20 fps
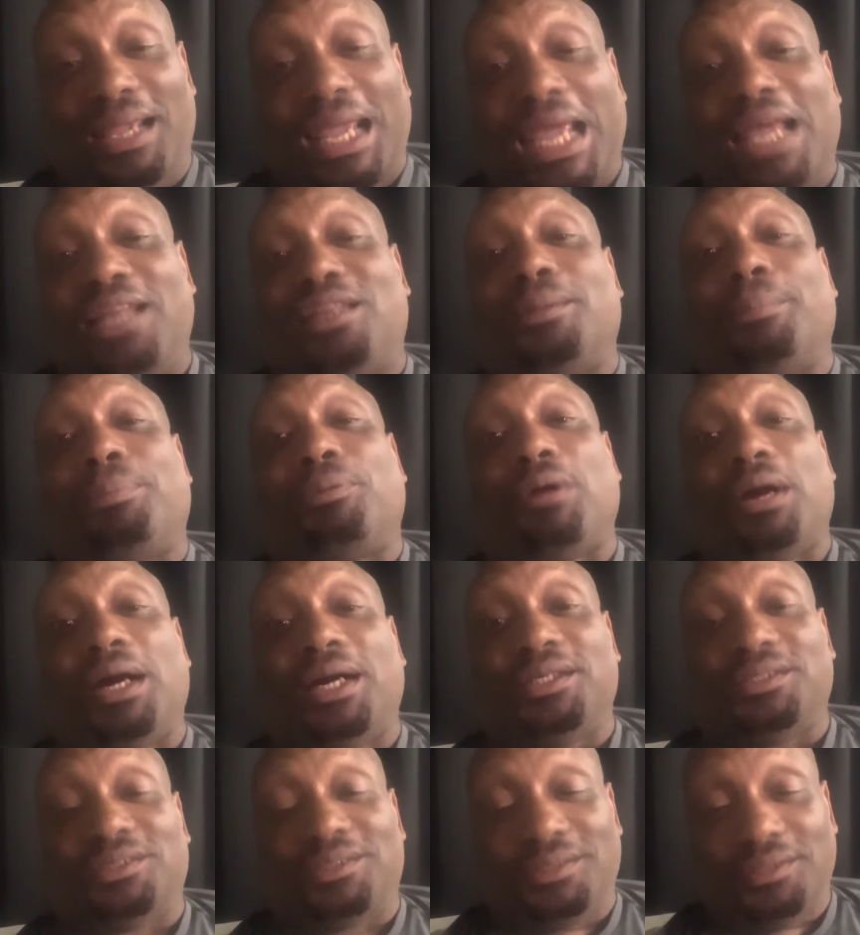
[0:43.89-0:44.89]

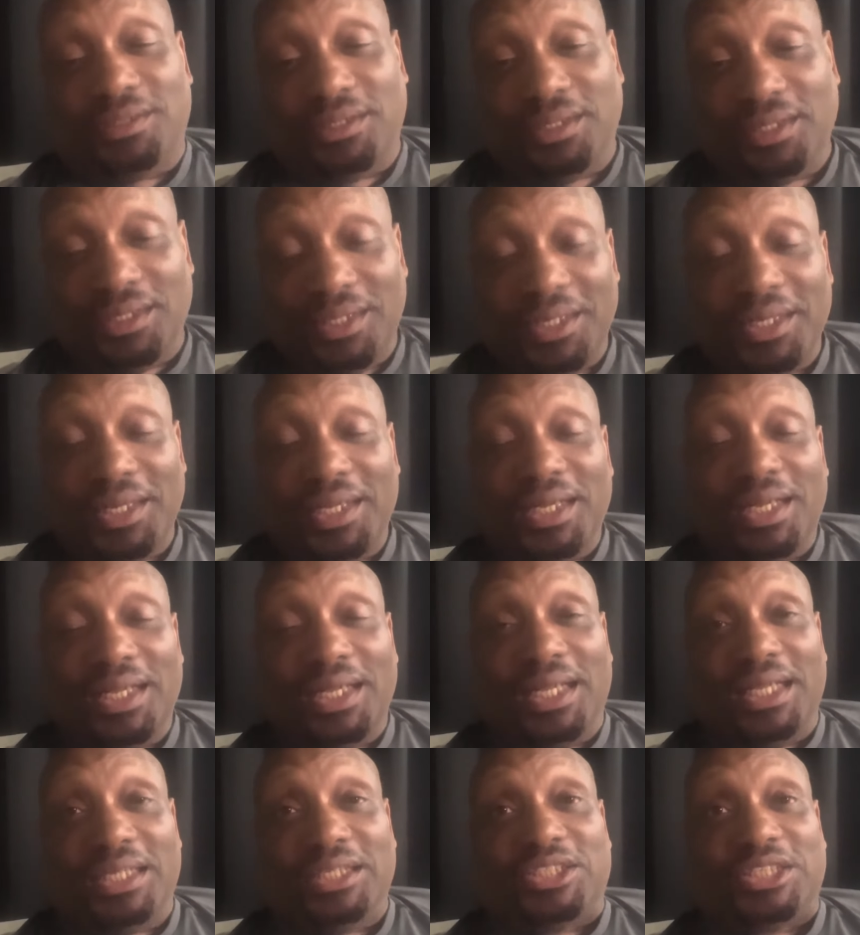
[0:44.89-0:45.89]
enterprise
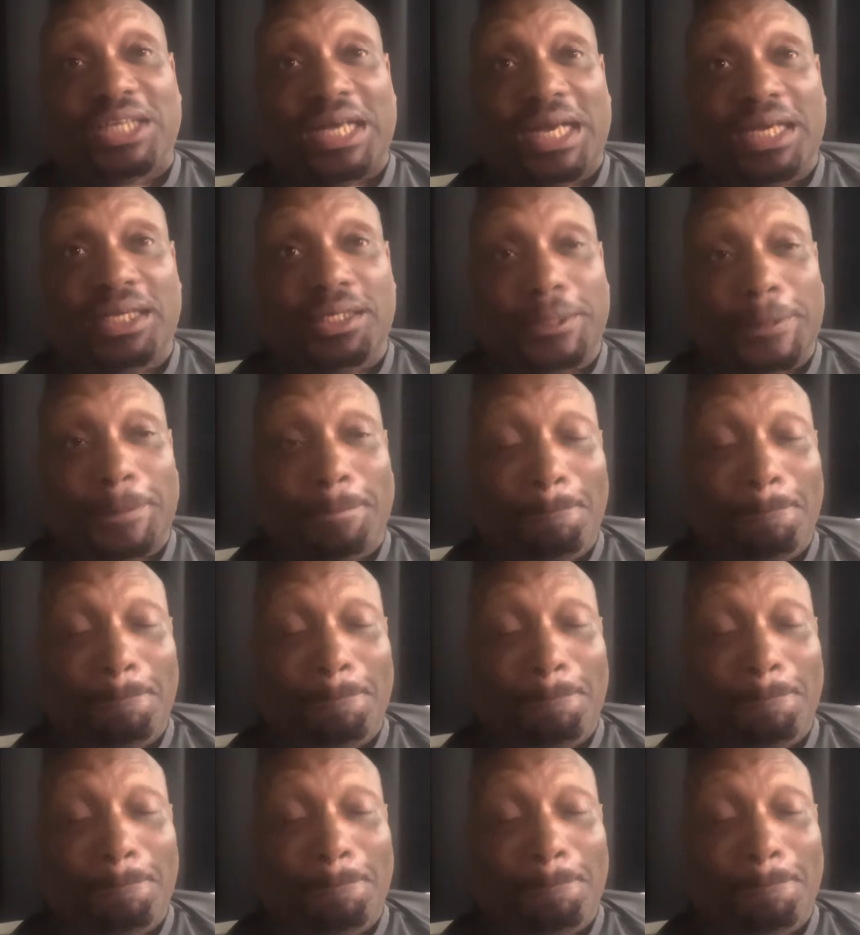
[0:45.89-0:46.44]
in China.